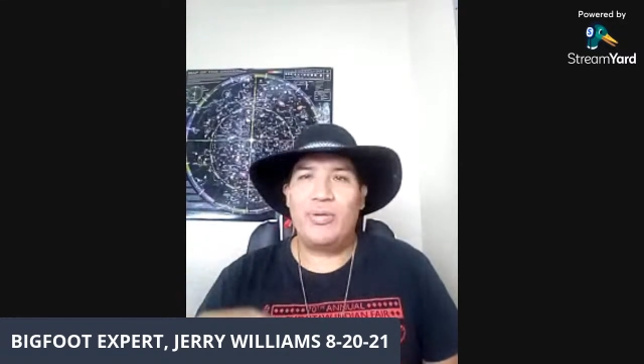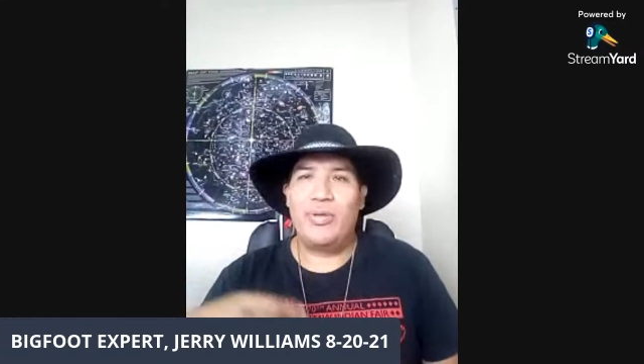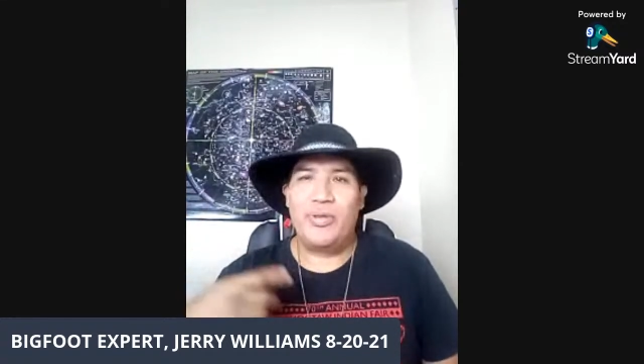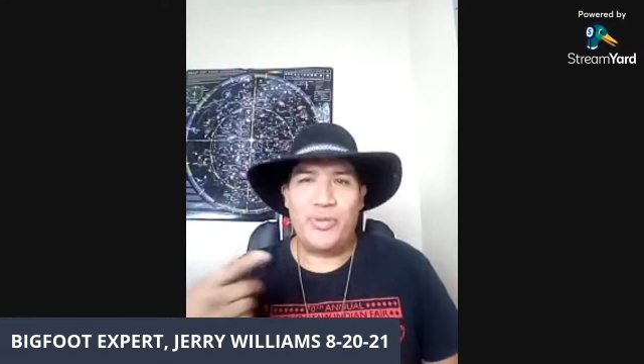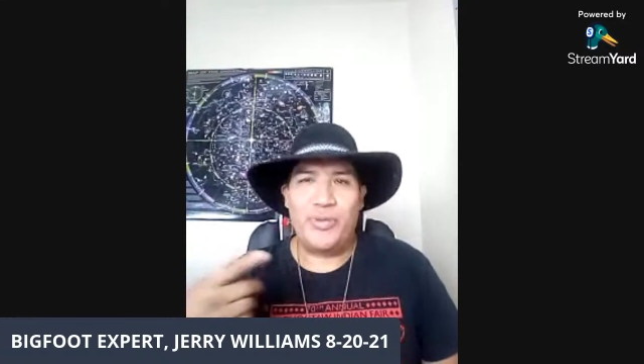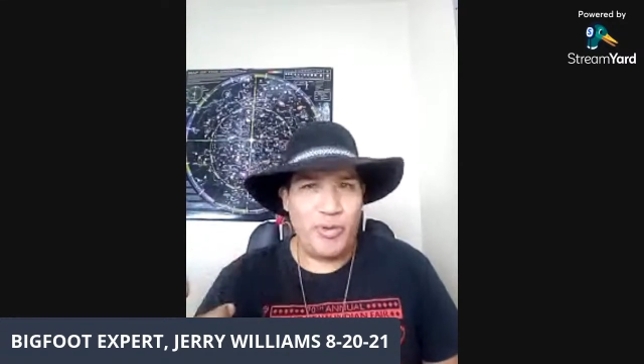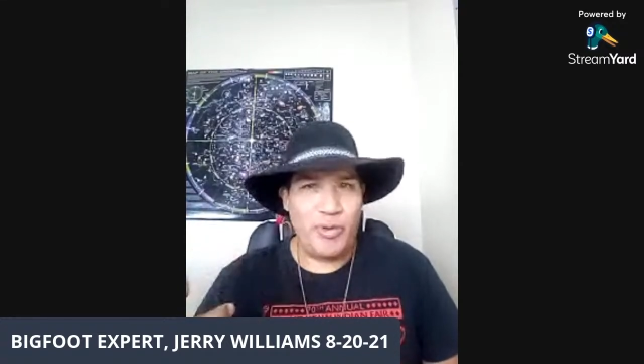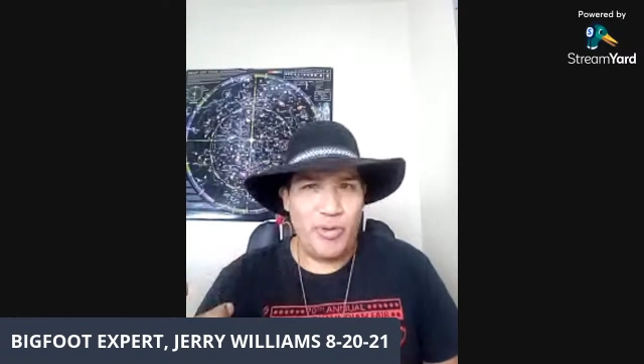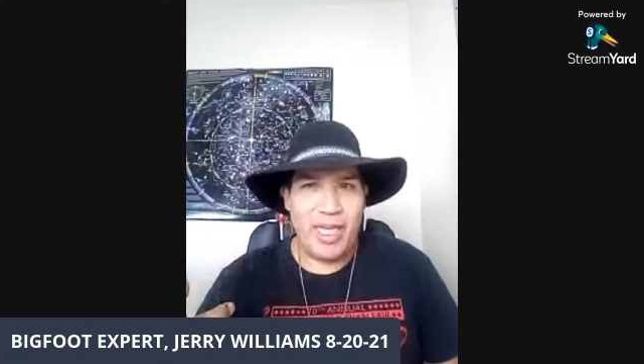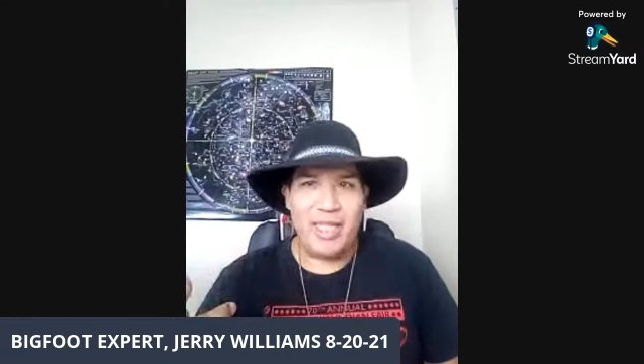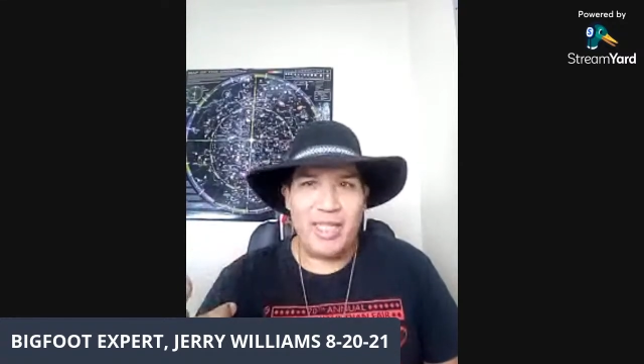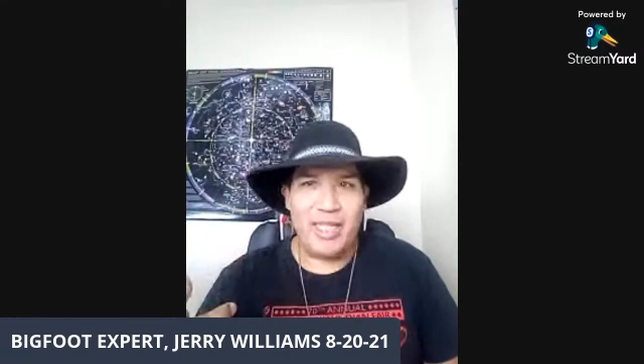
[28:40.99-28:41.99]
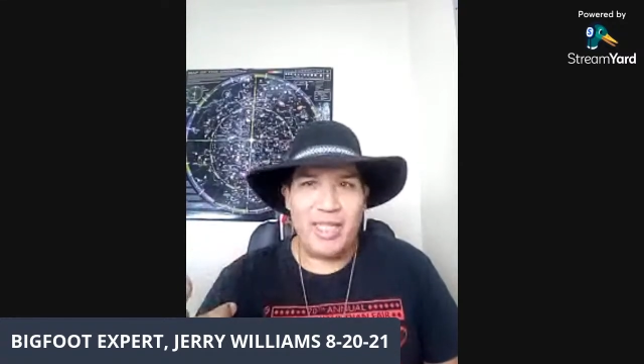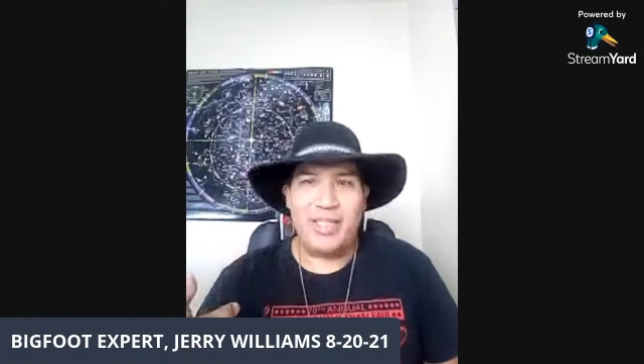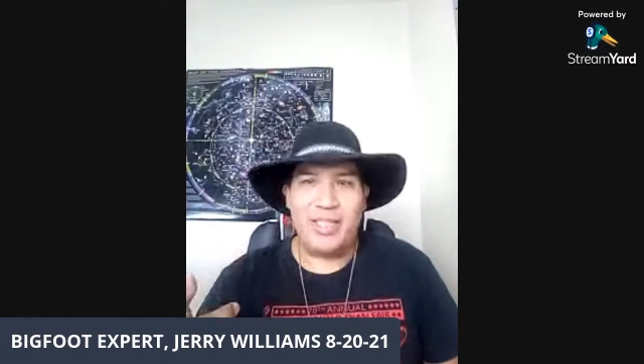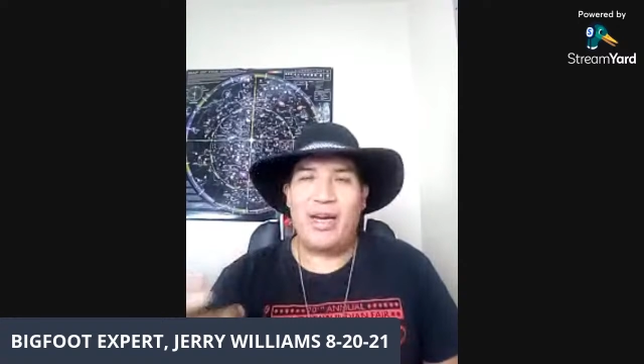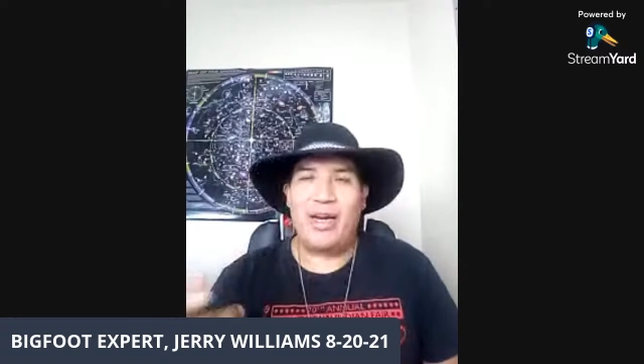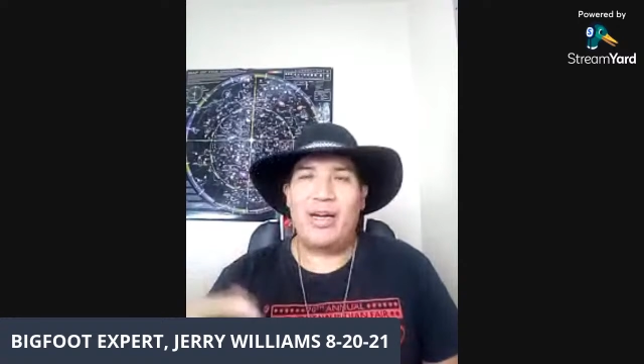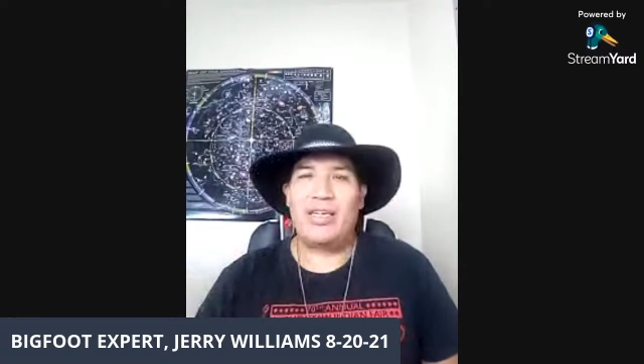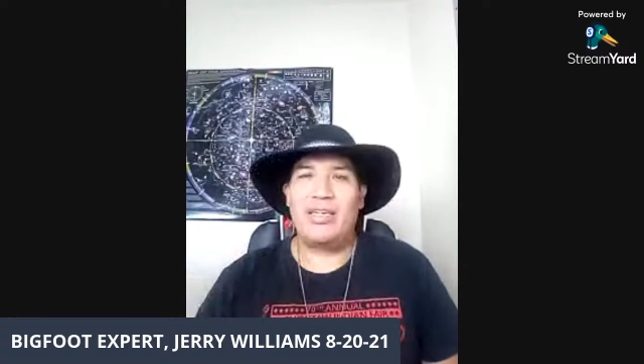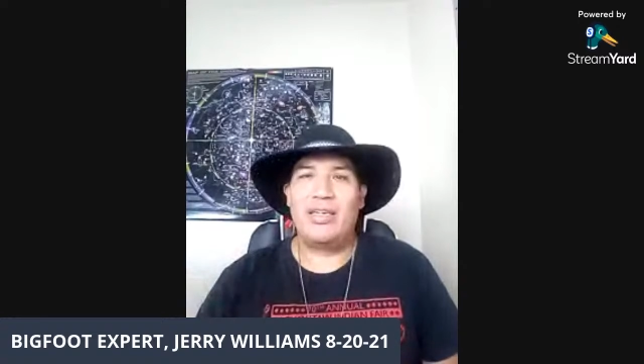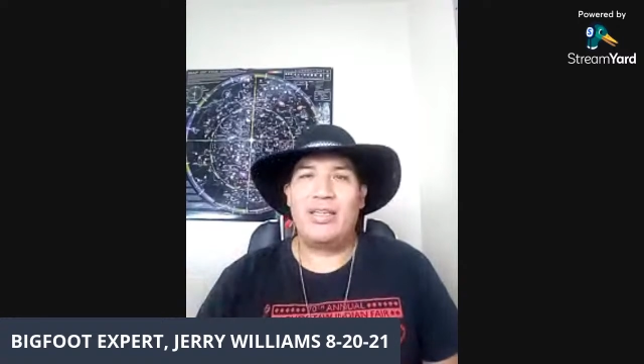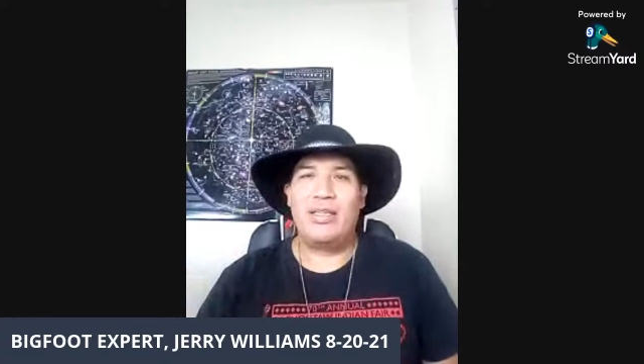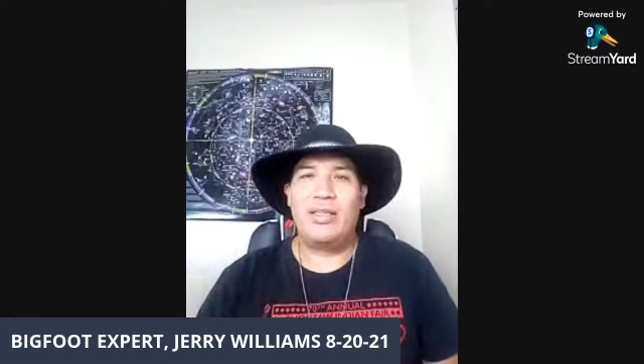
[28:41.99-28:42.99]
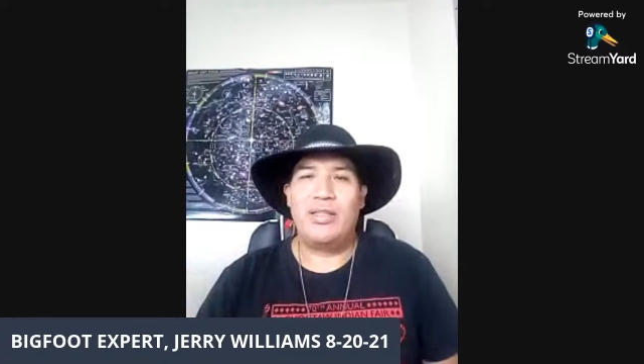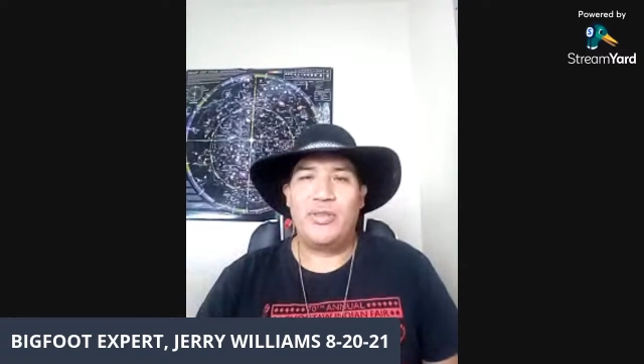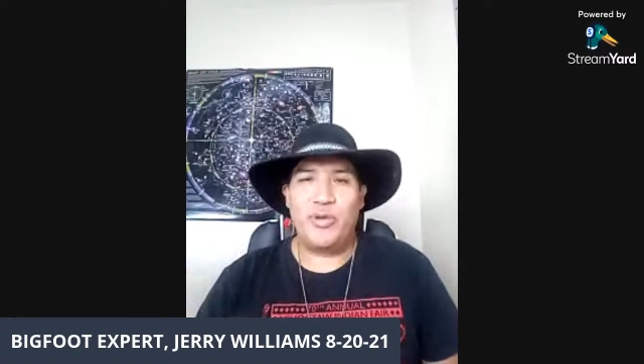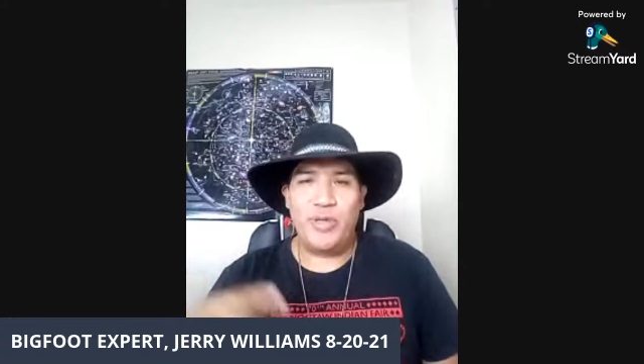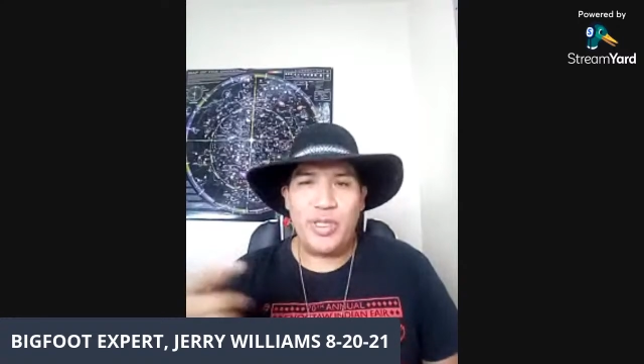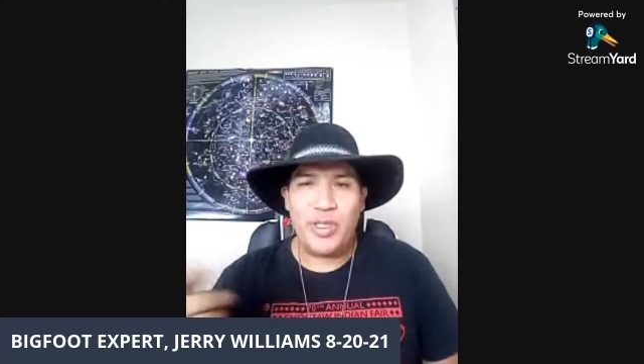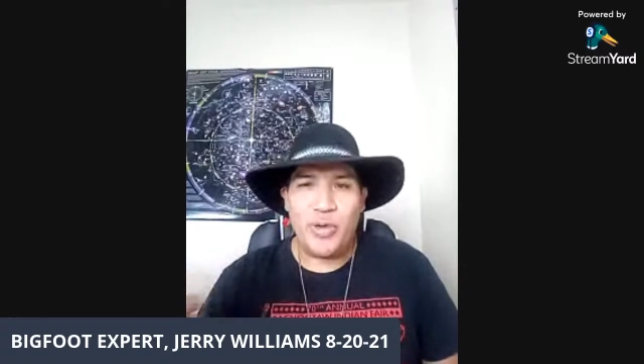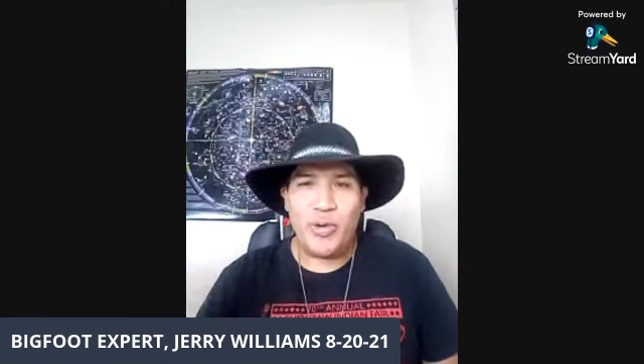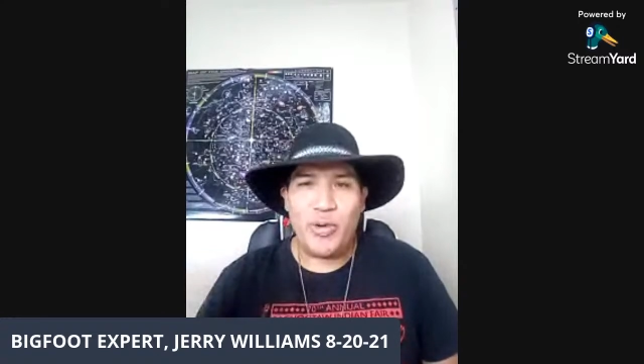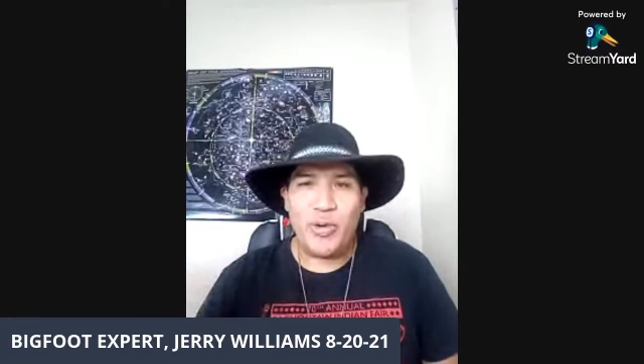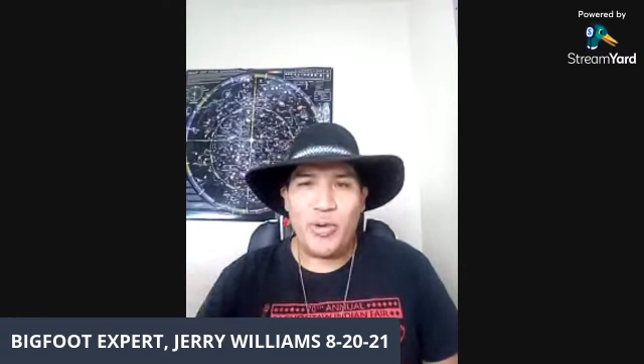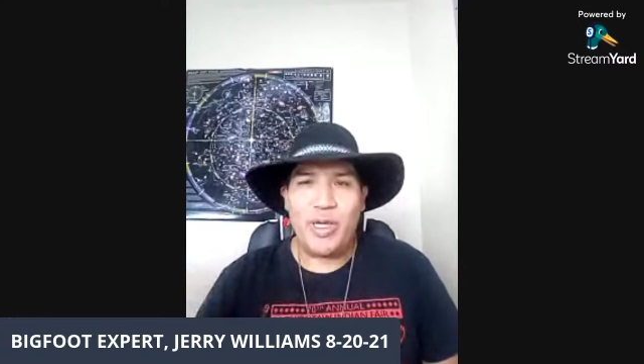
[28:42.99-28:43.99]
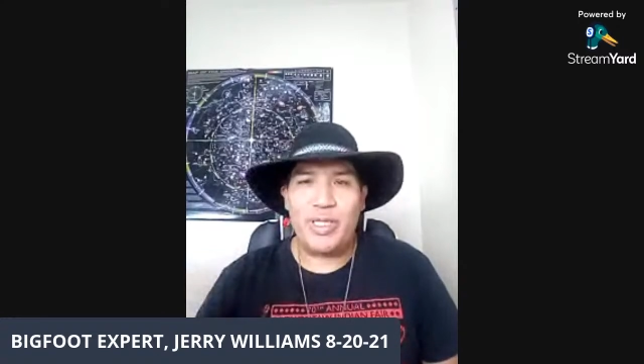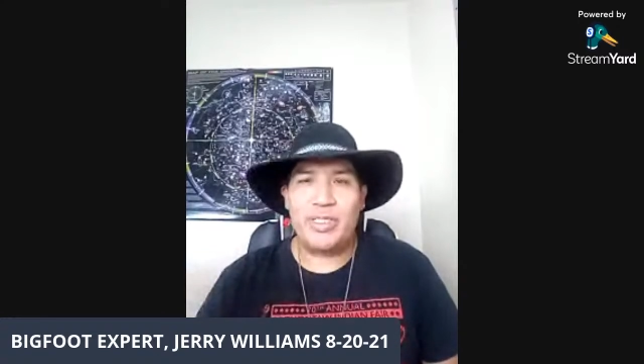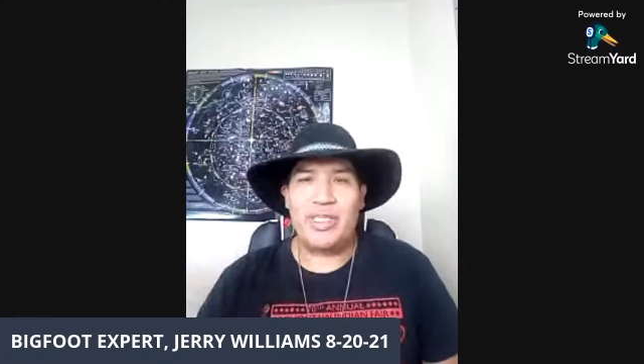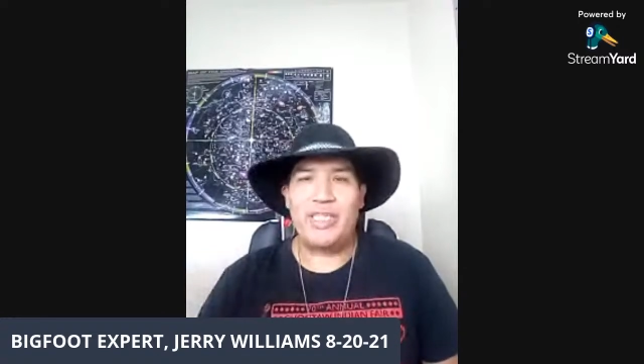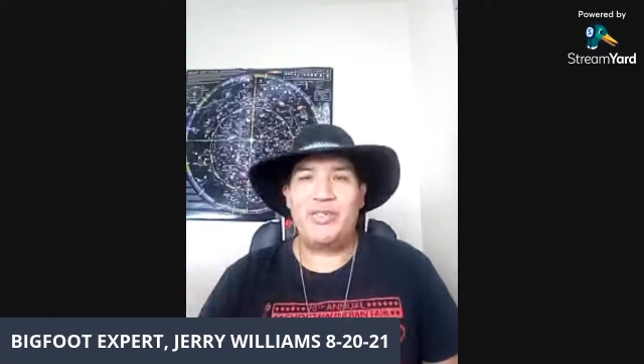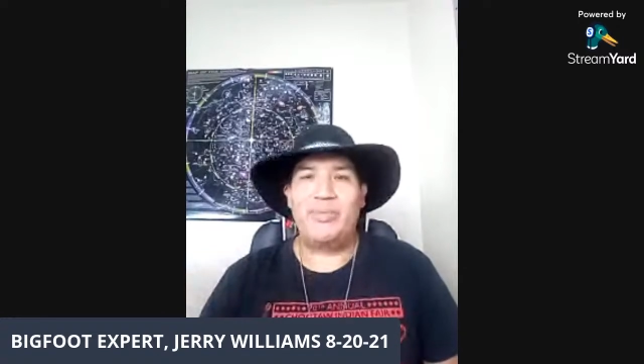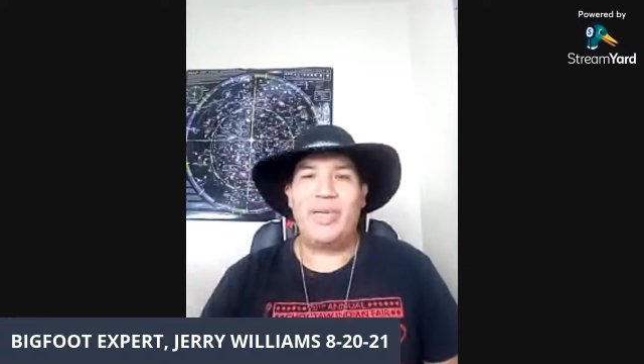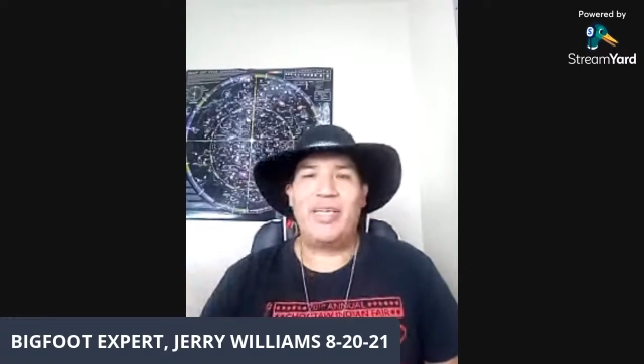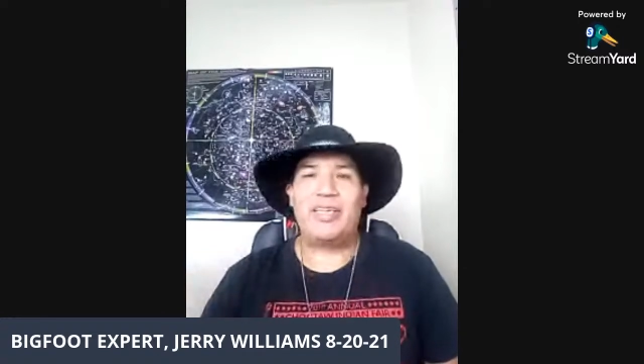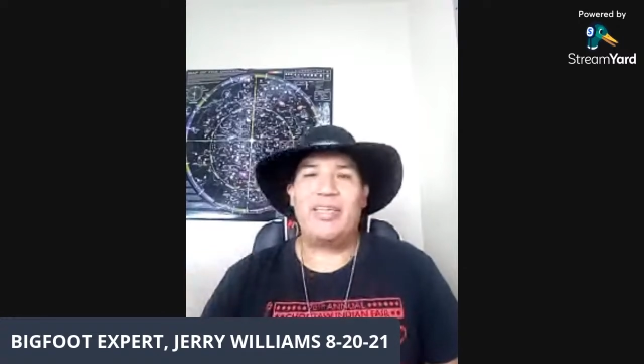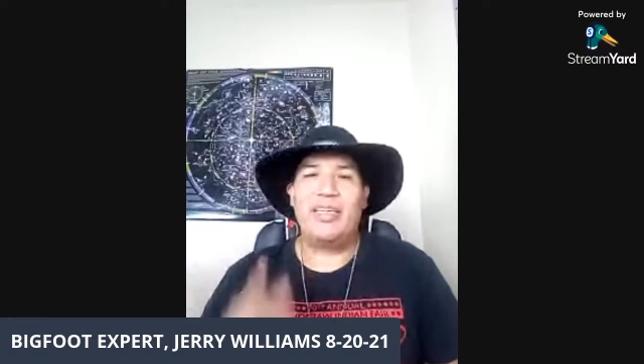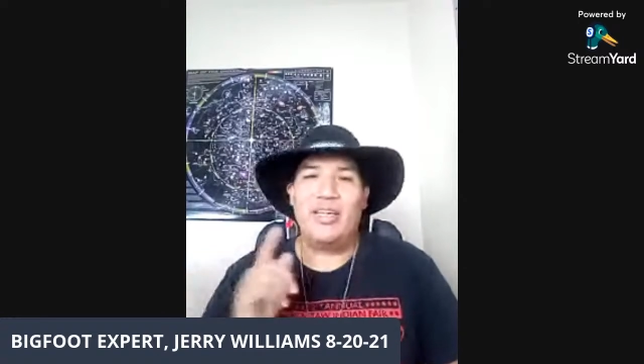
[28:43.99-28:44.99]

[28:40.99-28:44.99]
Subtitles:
through that knock, through the noise that you make.